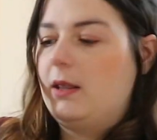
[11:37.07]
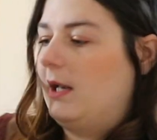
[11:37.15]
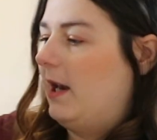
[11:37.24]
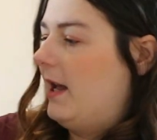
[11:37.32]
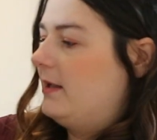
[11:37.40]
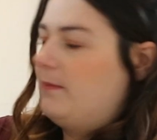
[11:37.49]
The
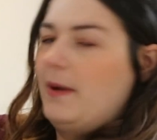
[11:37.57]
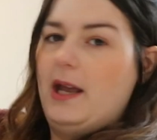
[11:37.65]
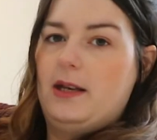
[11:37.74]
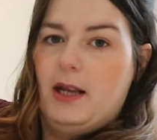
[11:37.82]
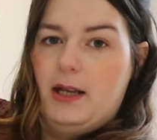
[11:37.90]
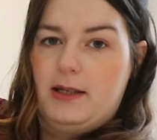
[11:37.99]
last
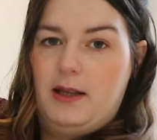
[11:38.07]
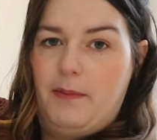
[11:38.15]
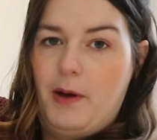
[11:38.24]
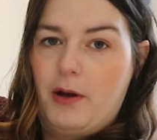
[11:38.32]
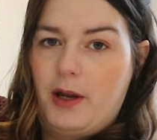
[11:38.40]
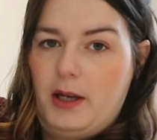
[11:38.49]
bit is the
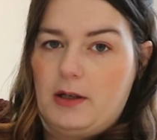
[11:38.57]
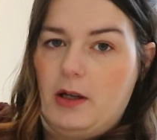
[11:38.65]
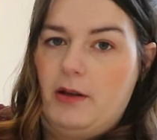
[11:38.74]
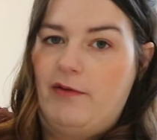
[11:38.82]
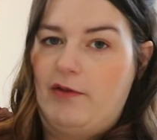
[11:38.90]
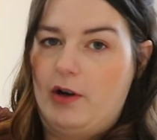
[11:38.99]
pocket
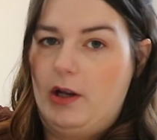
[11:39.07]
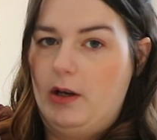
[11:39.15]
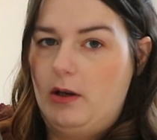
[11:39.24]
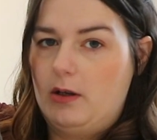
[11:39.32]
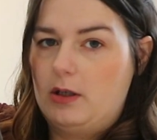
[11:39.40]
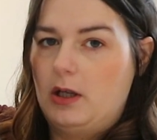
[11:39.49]
on the
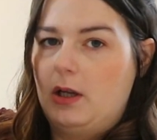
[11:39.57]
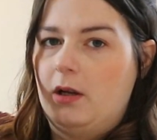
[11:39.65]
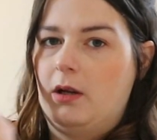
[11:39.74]
front.